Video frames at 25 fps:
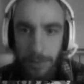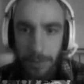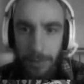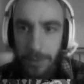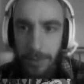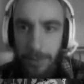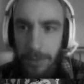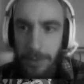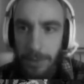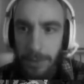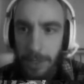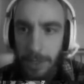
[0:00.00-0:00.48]

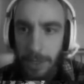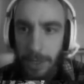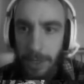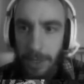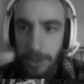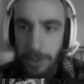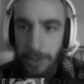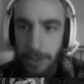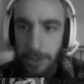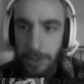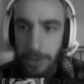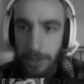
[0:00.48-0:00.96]
filter
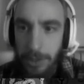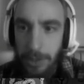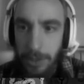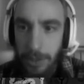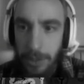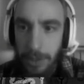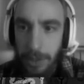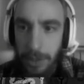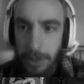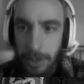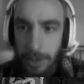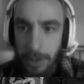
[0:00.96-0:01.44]
hydrogen.
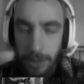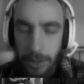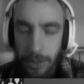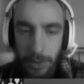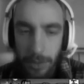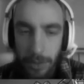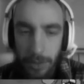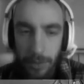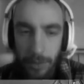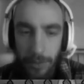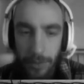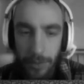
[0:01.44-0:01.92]

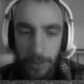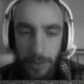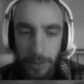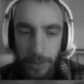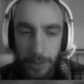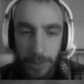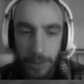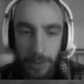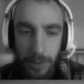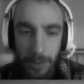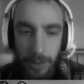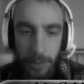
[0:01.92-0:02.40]
You
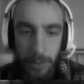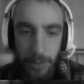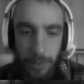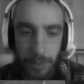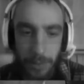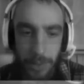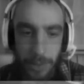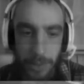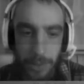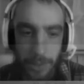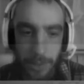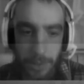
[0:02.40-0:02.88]
filter
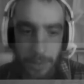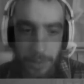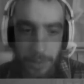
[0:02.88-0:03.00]
chlorine.